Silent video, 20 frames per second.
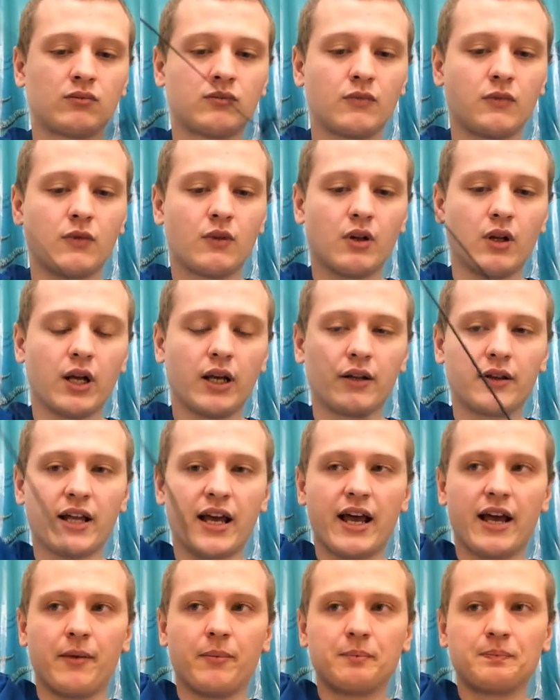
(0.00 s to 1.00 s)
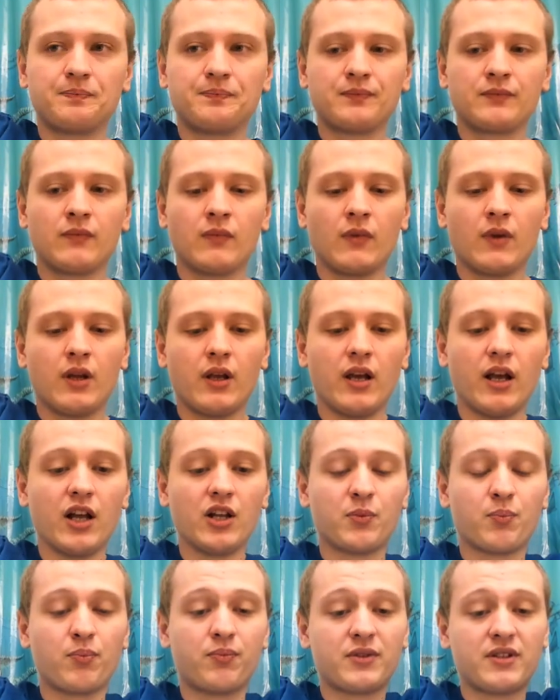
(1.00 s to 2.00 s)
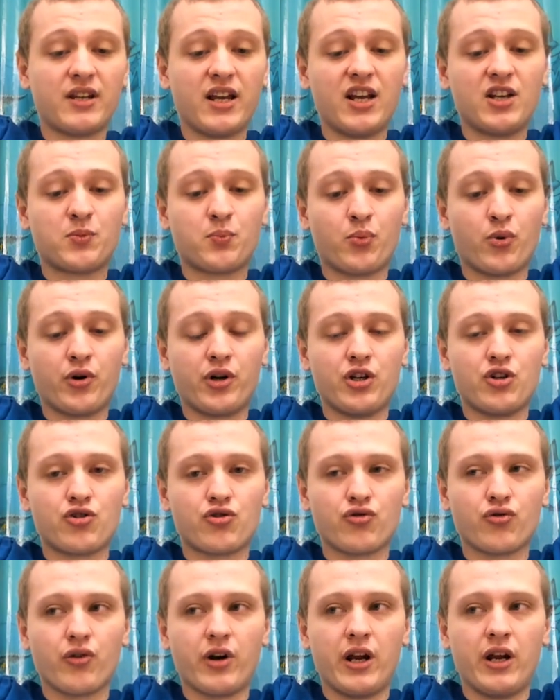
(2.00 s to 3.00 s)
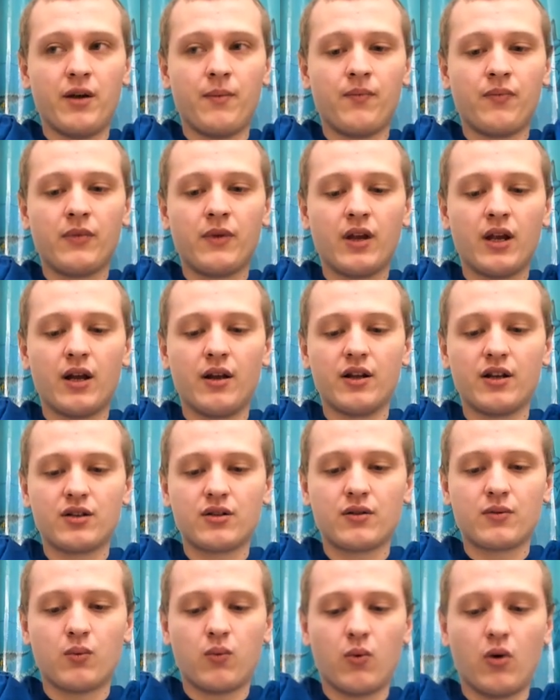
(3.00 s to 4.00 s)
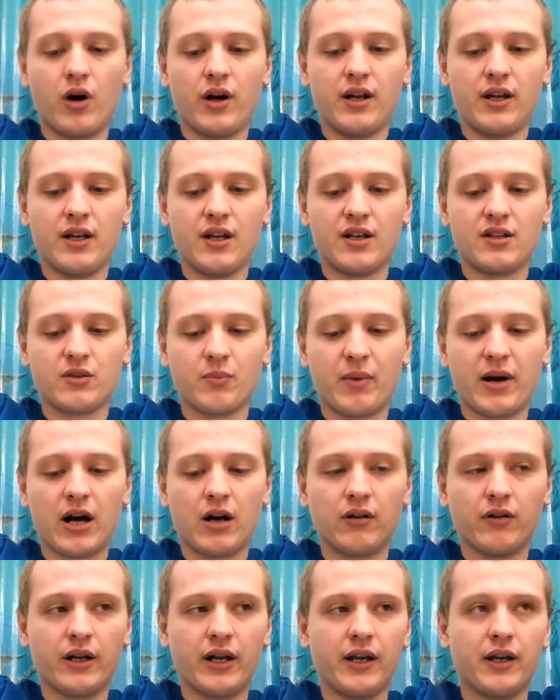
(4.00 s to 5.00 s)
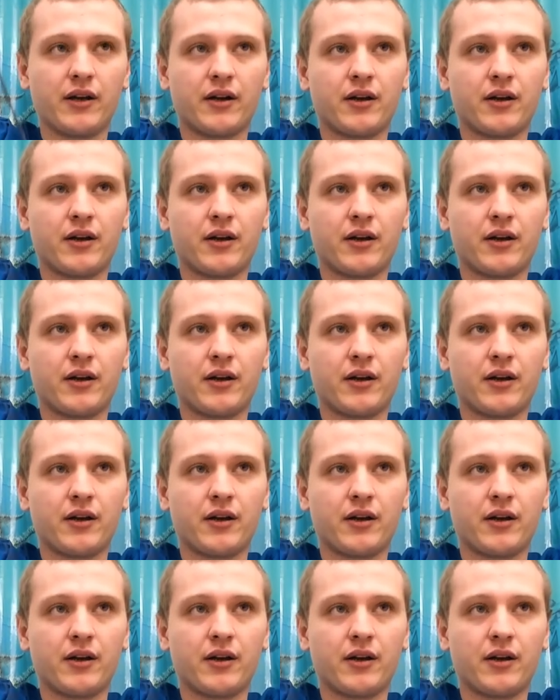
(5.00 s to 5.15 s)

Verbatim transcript: like that, it stays pretty straight. And this one is about like